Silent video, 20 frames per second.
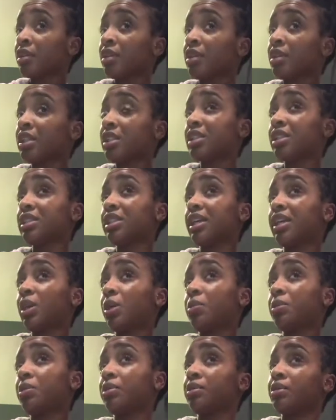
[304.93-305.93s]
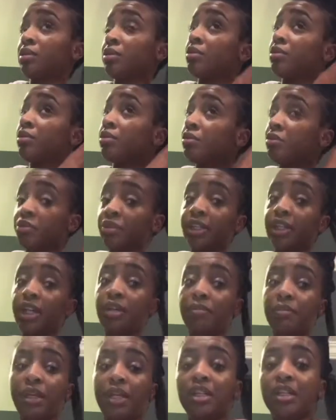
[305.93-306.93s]
This is to help free
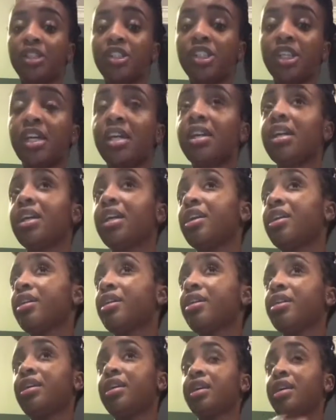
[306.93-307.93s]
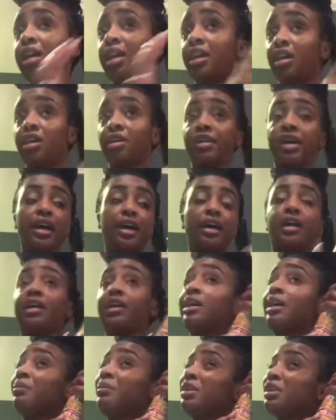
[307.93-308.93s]
up any shed hair and all that.
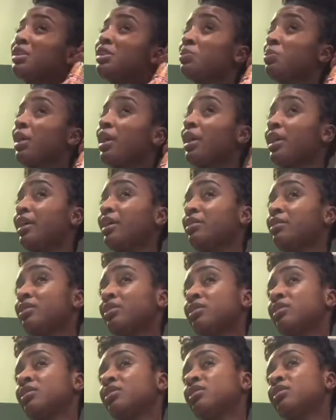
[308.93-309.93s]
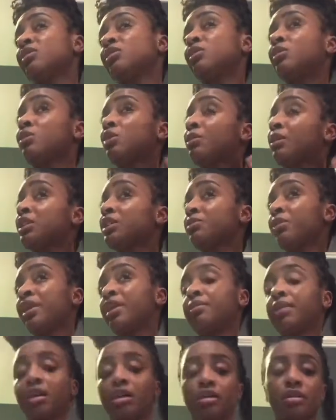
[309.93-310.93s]
I'm going to spray it Put my
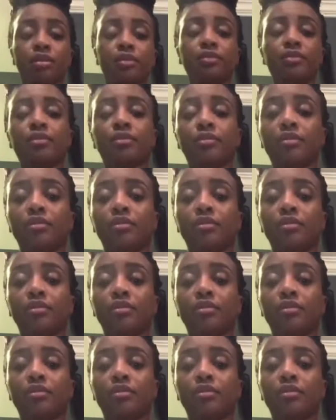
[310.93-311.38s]
spray bottle.